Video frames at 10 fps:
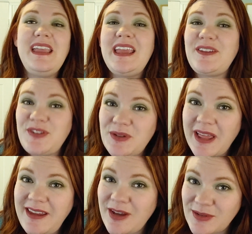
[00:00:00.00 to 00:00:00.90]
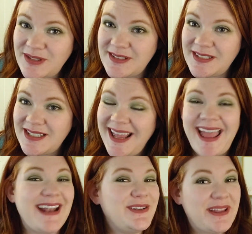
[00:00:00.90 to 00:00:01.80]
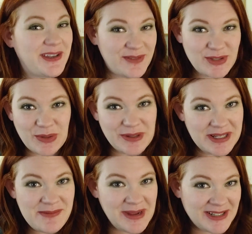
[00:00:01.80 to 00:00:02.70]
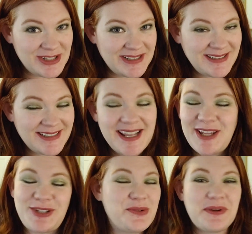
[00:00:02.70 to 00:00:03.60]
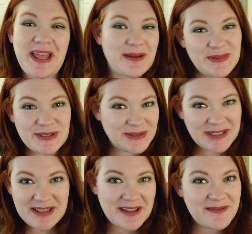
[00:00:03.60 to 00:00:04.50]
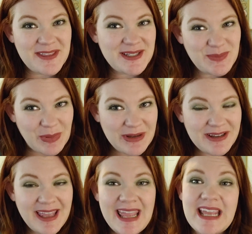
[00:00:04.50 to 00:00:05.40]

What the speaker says: if you like ghosts and you like Victorian mansions, you will absolutely love this book.